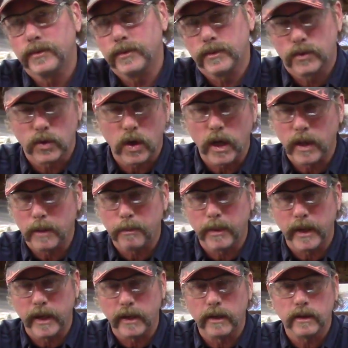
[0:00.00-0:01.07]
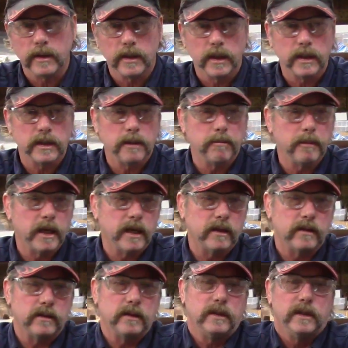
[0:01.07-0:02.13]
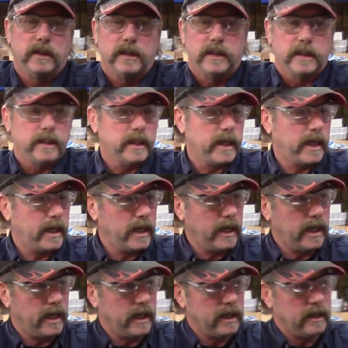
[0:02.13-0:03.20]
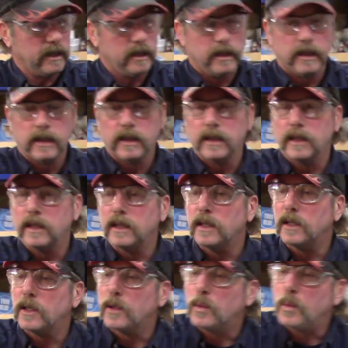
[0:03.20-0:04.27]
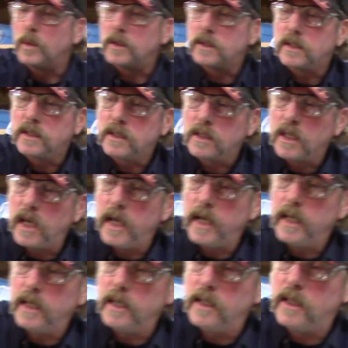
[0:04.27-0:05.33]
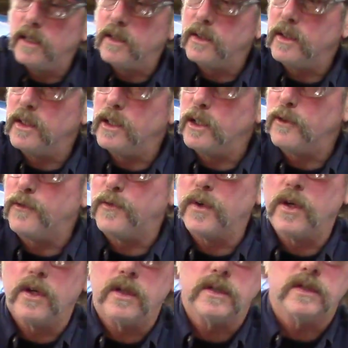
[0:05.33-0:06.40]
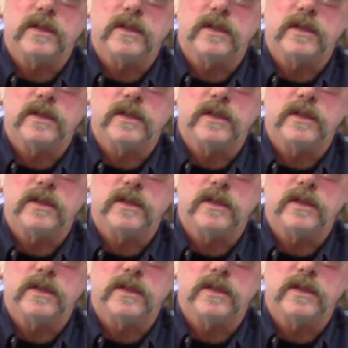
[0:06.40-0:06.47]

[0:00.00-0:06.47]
draw the pattern, cut the metal, and then we'll slide it under here first,